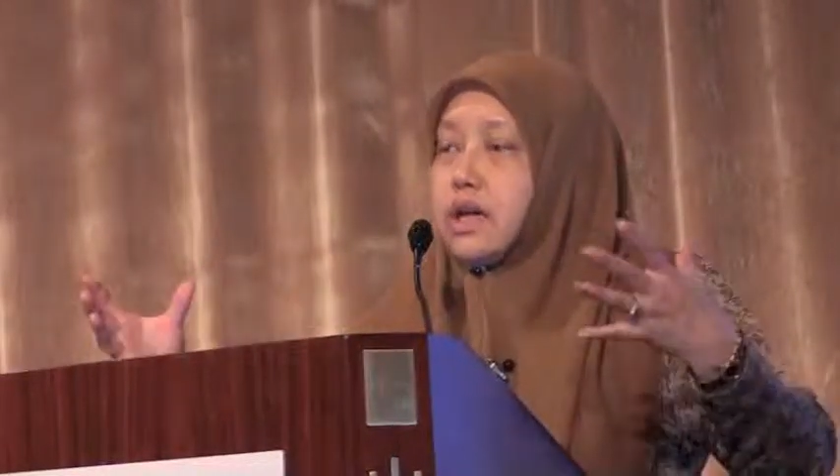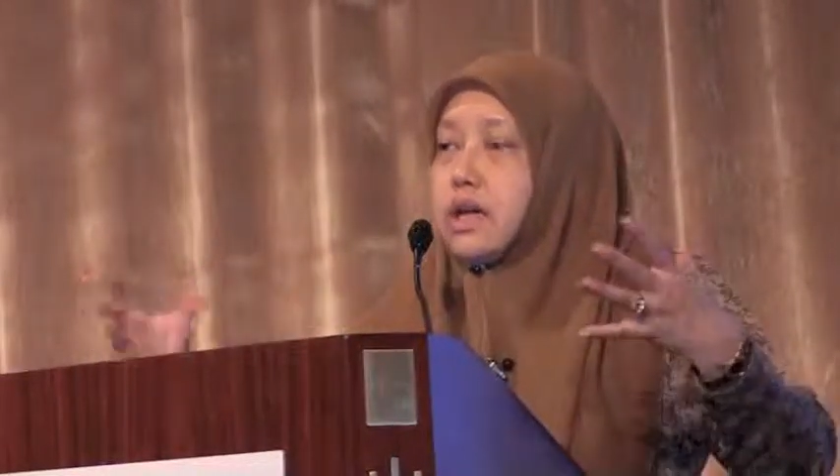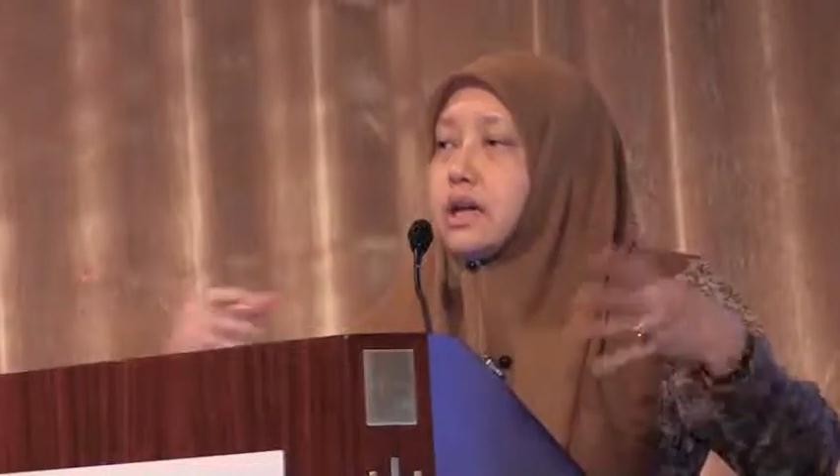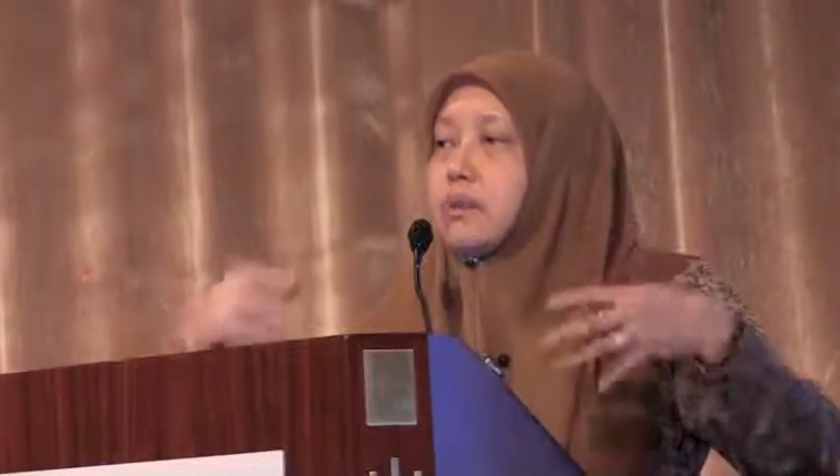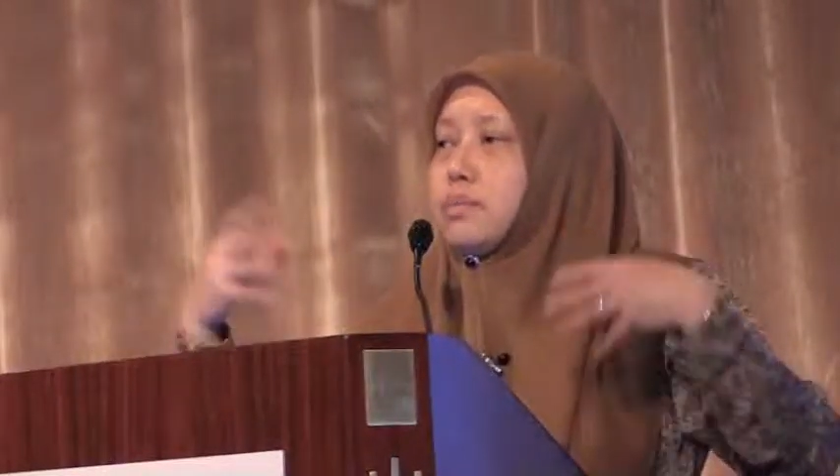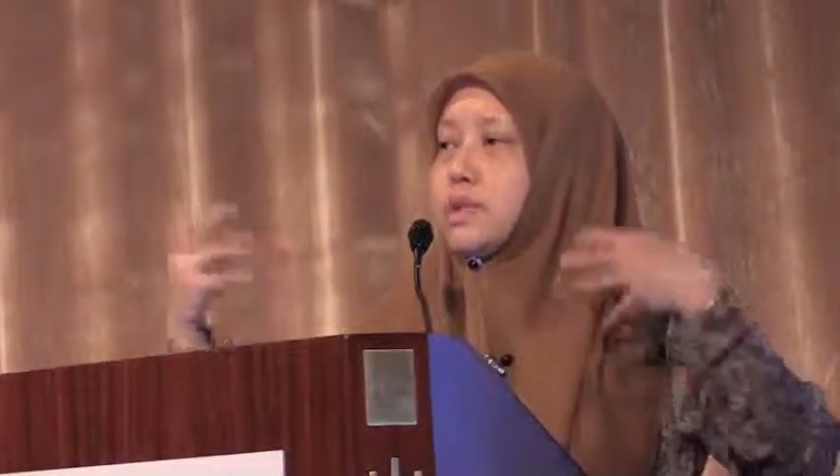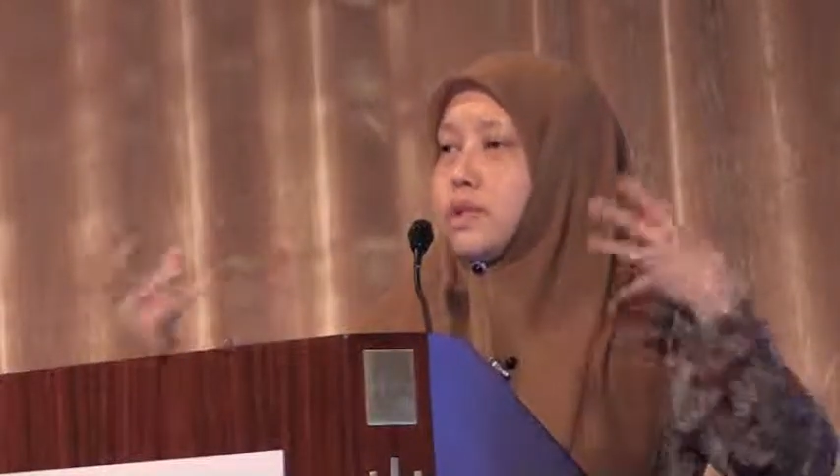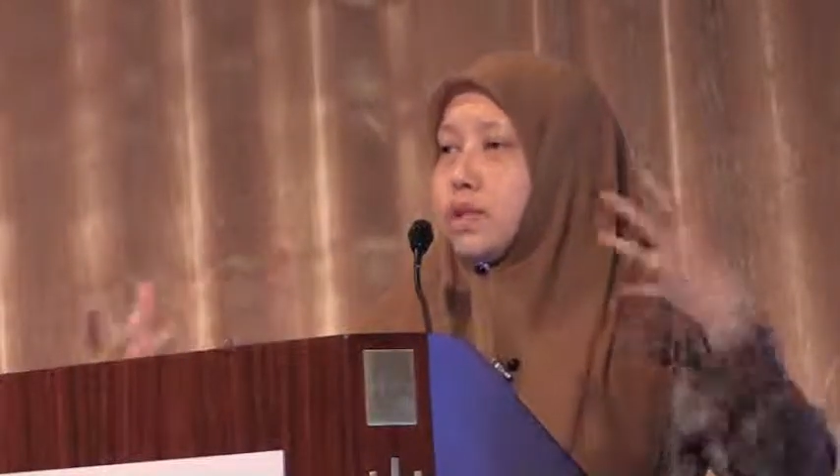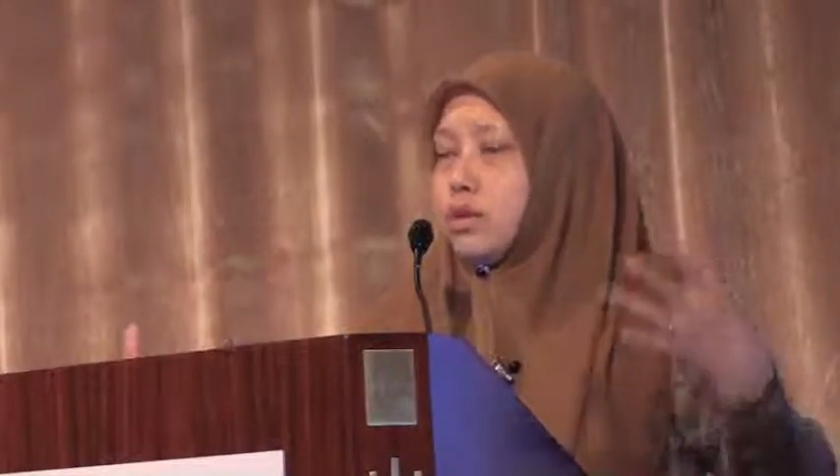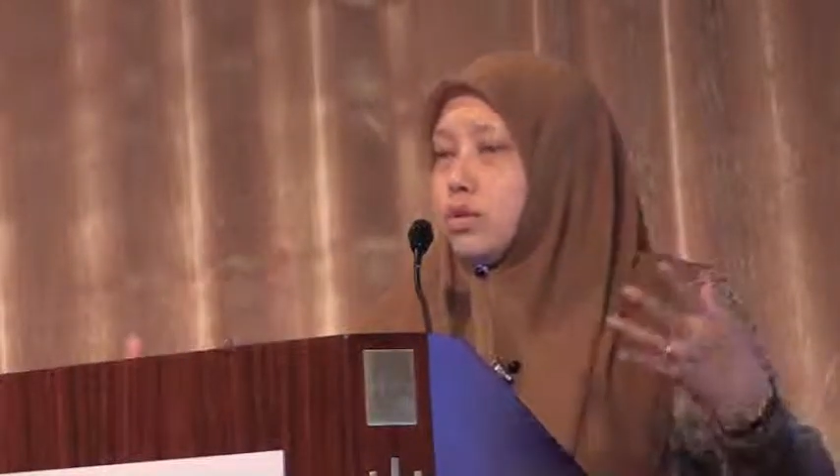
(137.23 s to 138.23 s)

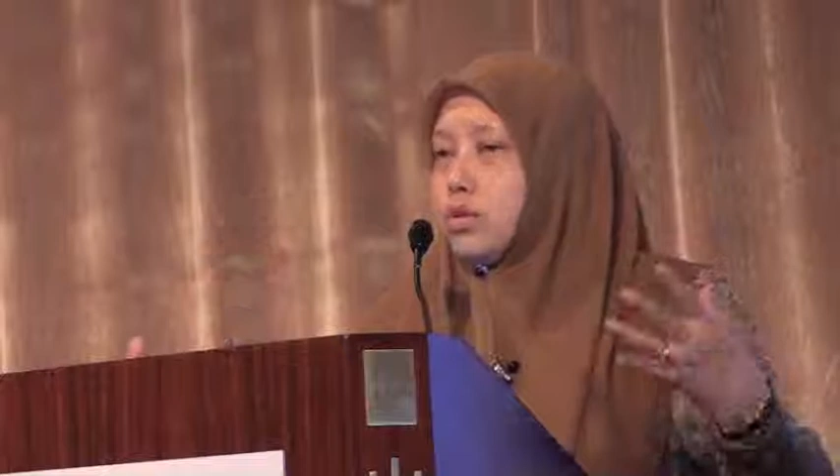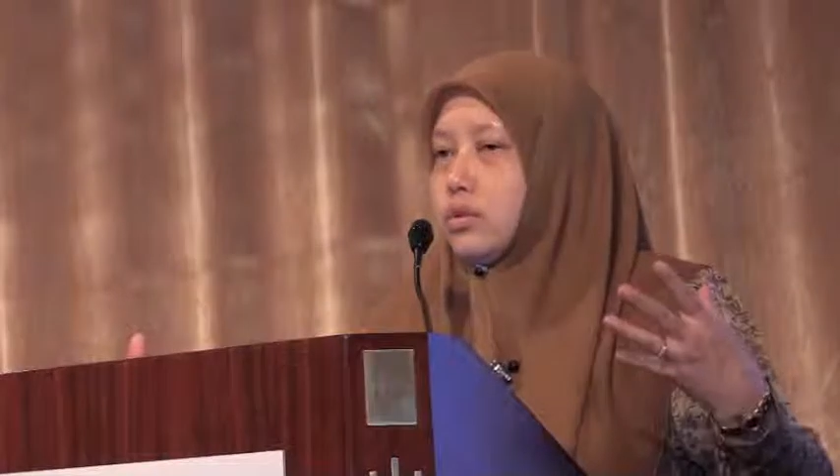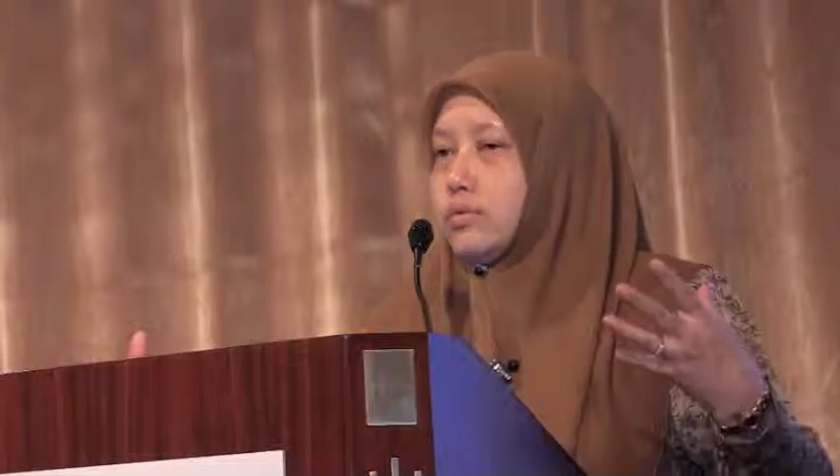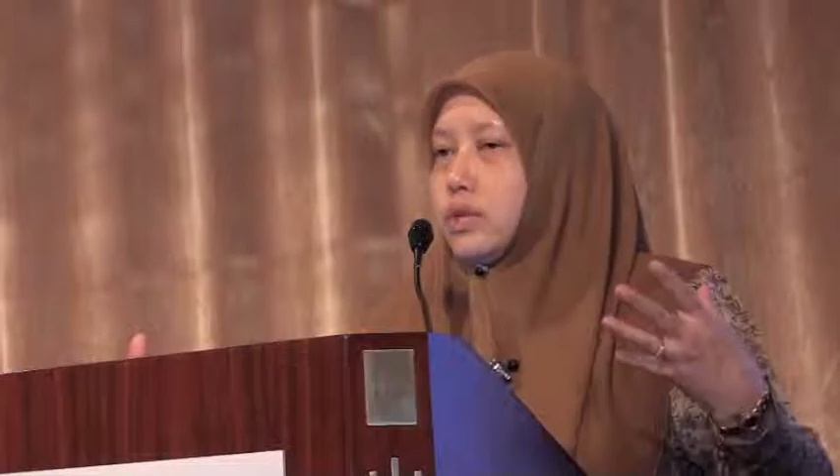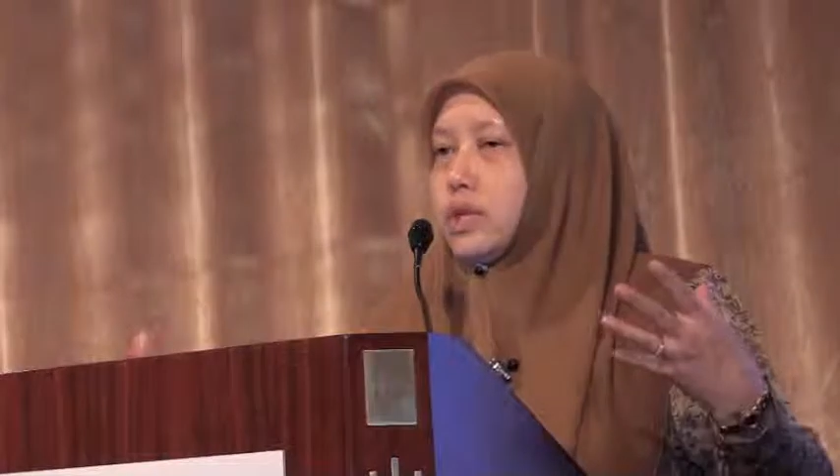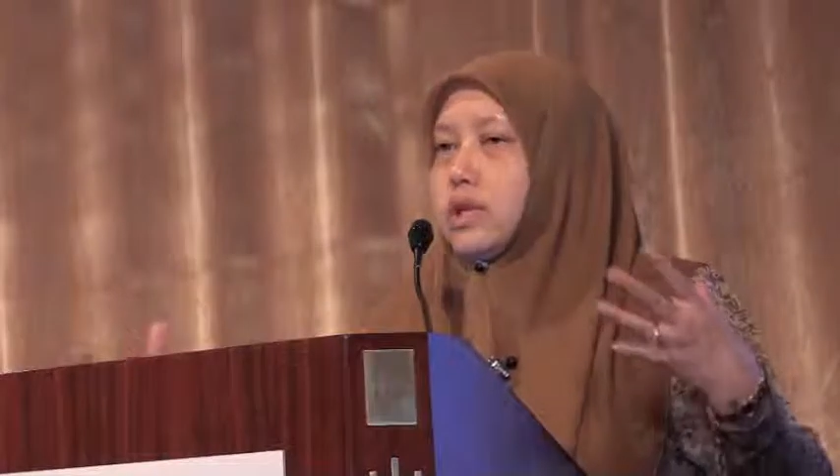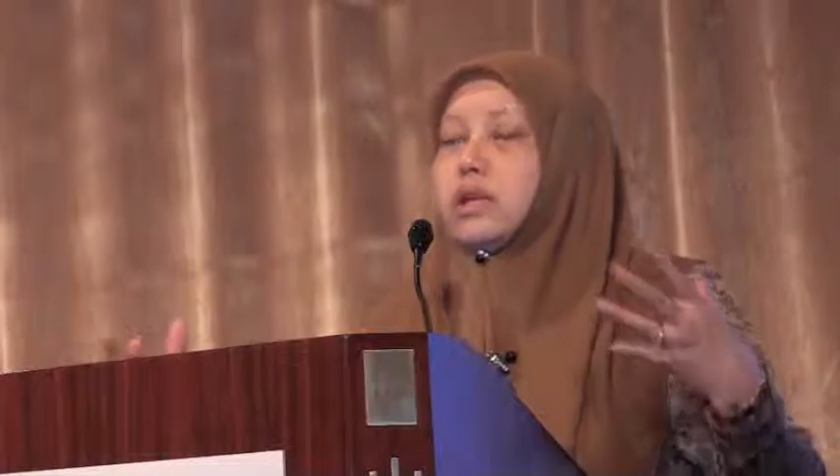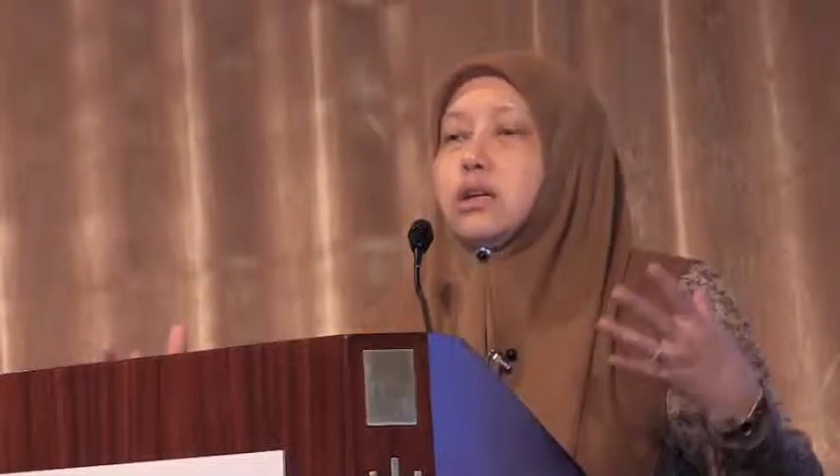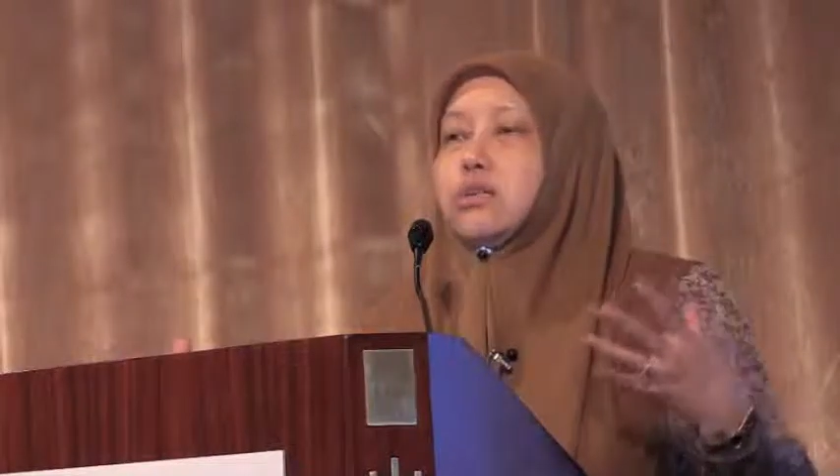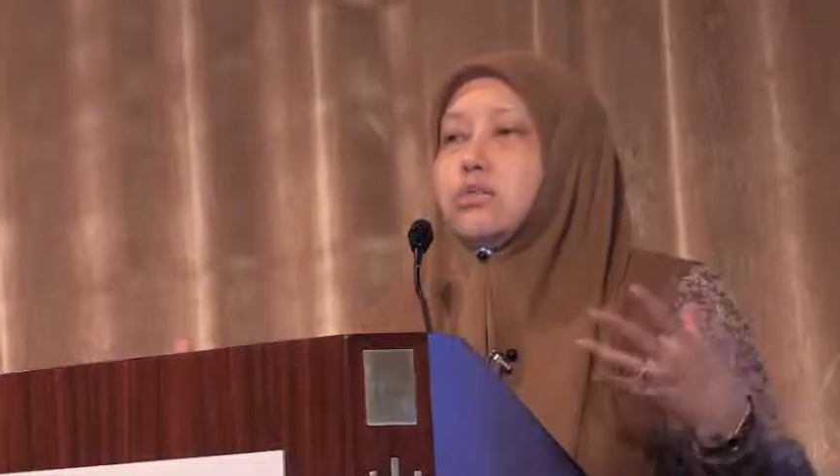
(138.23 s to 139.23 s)
encompassing law, it
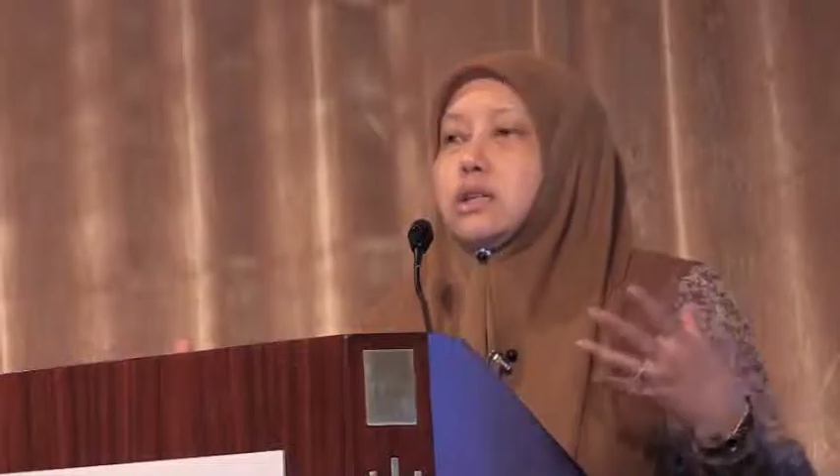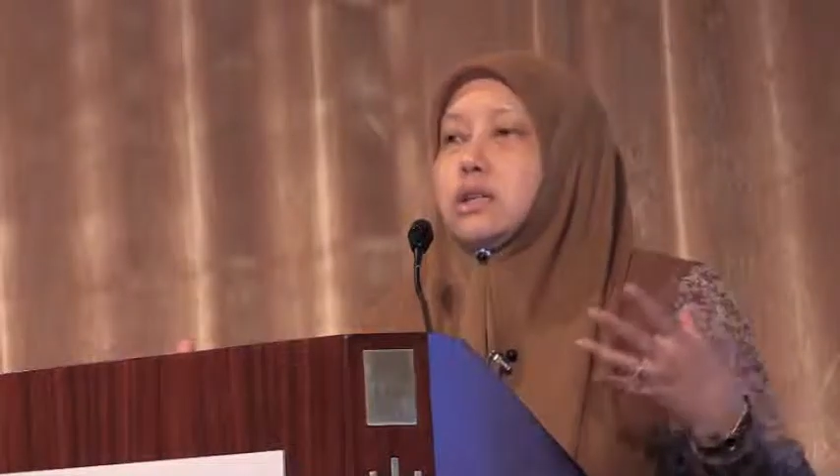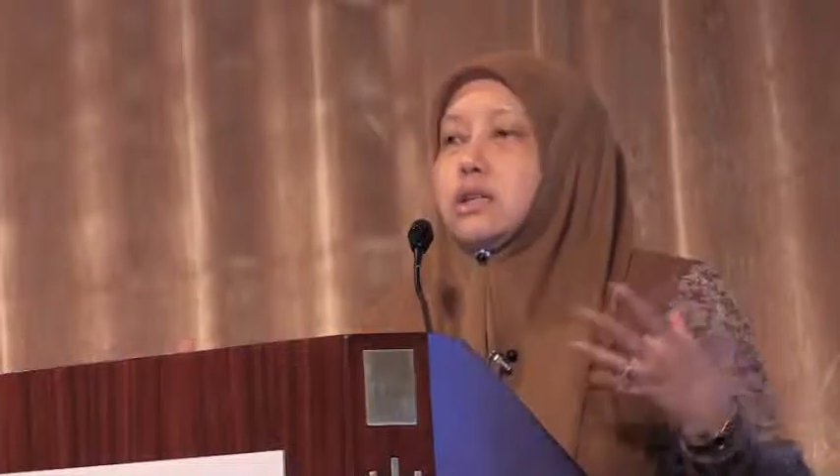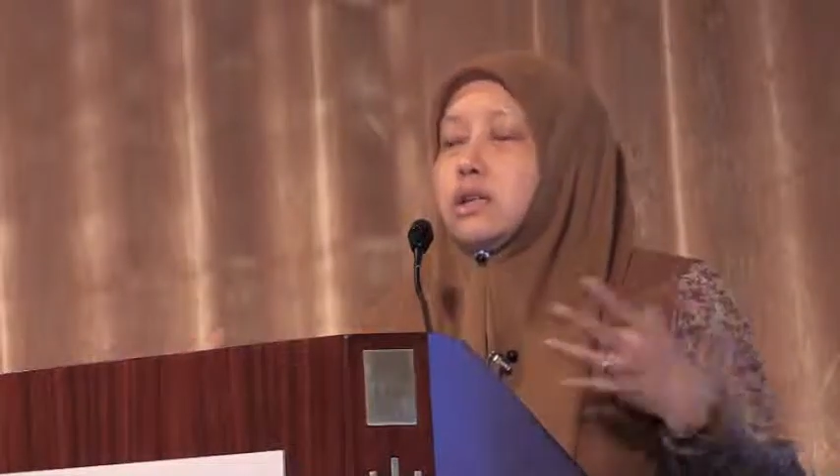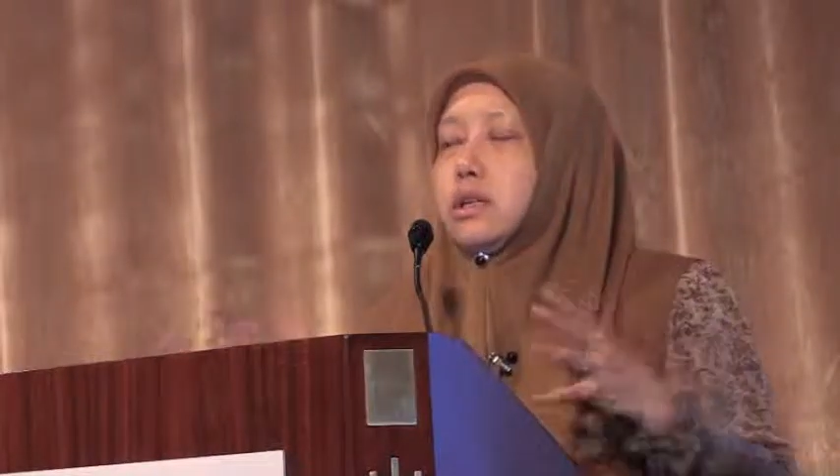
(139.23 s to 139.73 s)
included